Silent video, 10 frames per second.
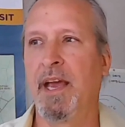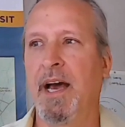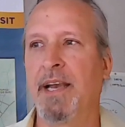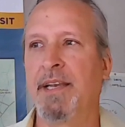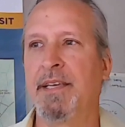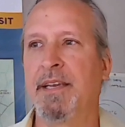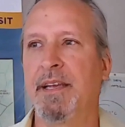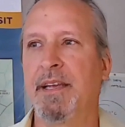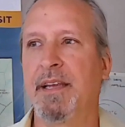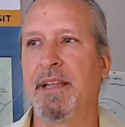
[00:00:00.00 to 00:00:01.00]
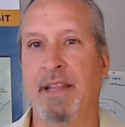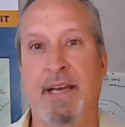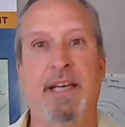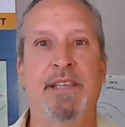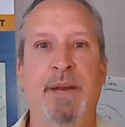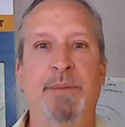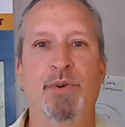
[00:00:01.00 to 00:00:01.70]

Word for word: And like I said,